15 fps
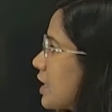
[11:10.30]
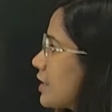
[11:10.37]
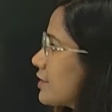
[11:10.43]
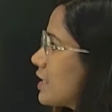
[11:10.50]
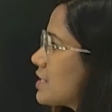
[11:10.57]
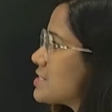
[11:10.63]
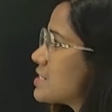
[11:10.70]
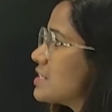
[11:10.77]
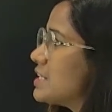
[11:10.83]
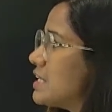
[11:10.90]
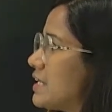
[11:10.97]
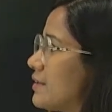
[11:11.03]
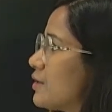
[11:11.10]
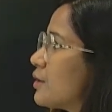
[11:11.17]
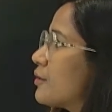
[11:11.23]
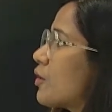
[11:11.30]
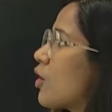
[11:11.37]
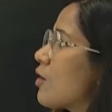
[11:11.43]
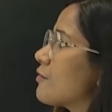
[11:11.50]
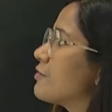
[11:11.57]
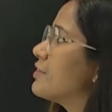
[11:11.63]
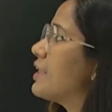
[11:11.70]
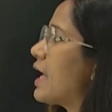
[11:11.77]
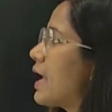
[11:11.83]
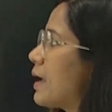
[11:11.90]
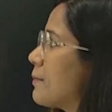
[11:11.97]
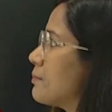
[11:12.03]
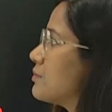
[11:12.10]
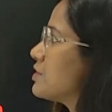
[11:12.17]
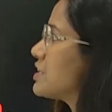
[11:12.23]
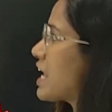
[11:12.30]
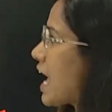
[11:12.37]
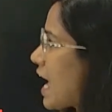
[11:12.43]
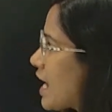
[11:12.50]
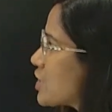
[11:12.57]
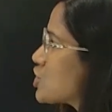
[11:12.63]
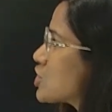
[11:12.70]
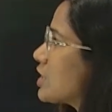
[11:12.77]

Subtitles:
that neither of them dash